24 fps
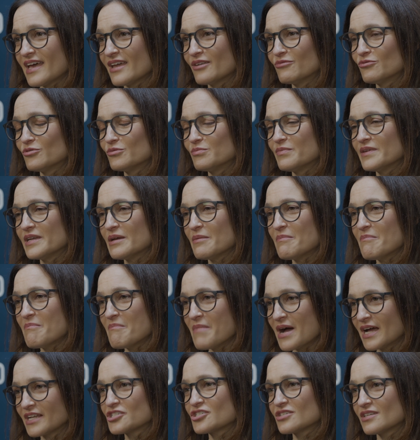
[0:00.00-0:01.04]
and it would be a
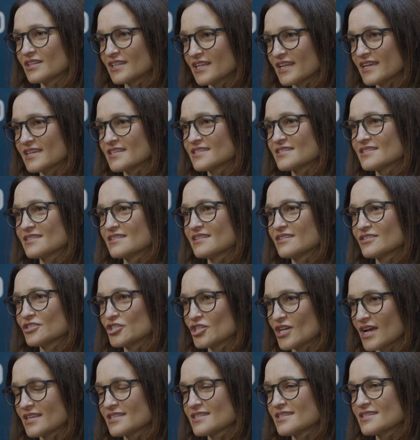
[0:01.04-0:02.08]
much less
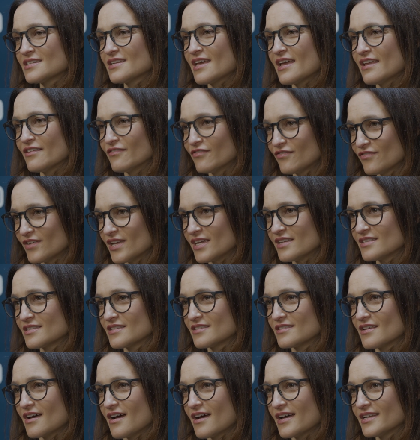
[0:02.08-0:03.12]
just and fair
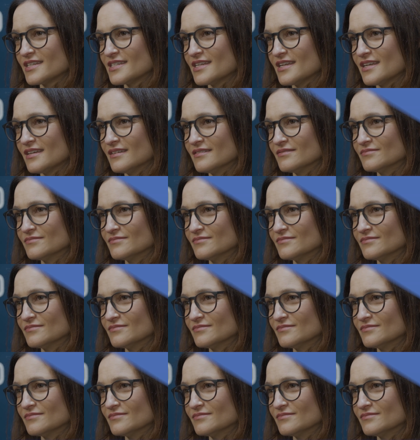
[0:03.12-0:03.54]
society.